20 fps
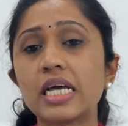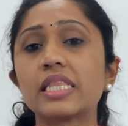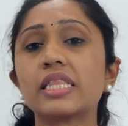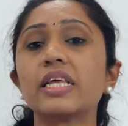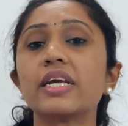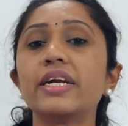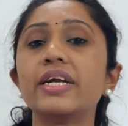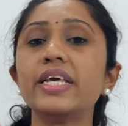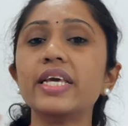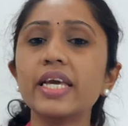the
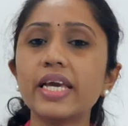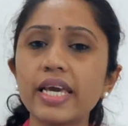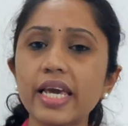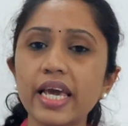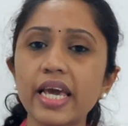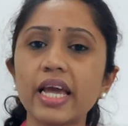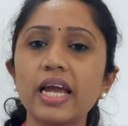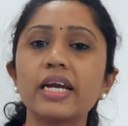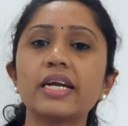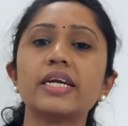
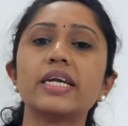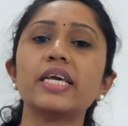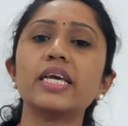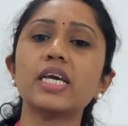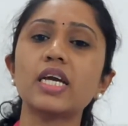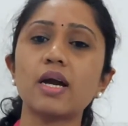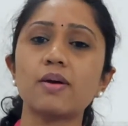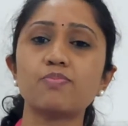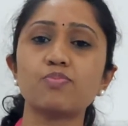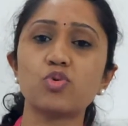decay and
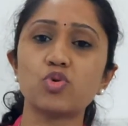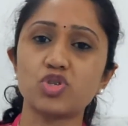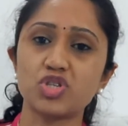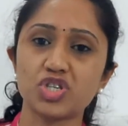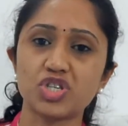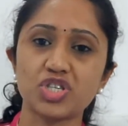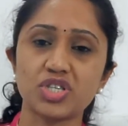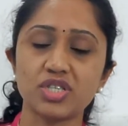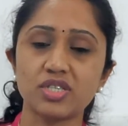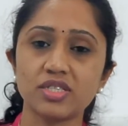
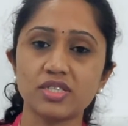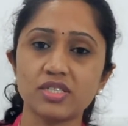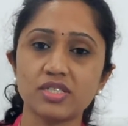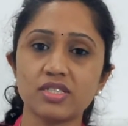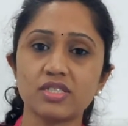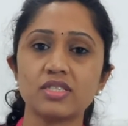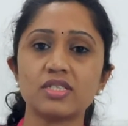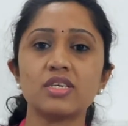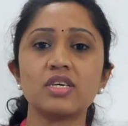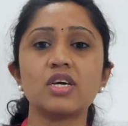
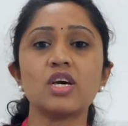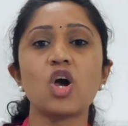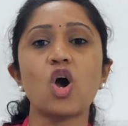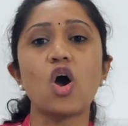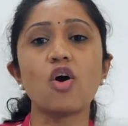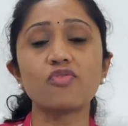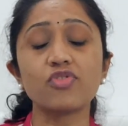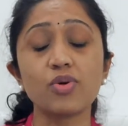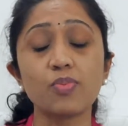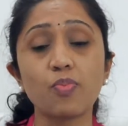decompositions
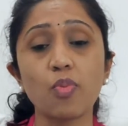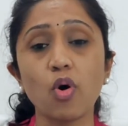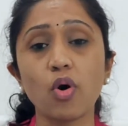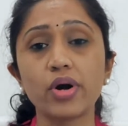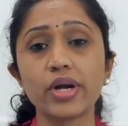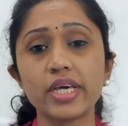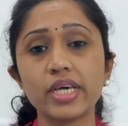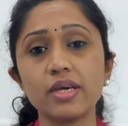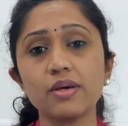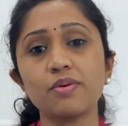of the
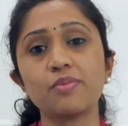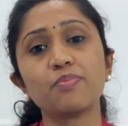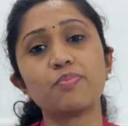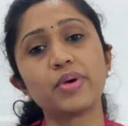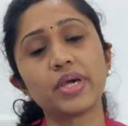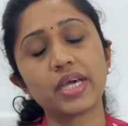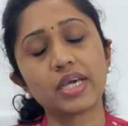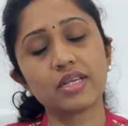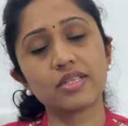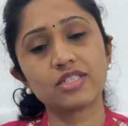body
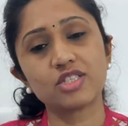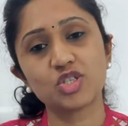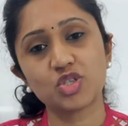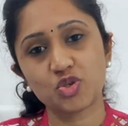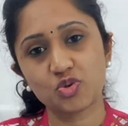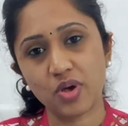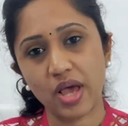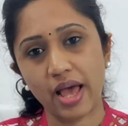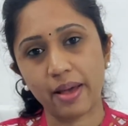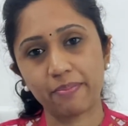begins to
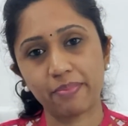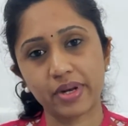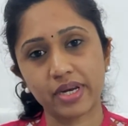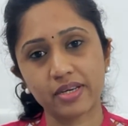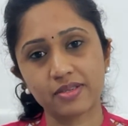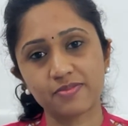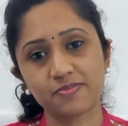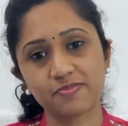happen.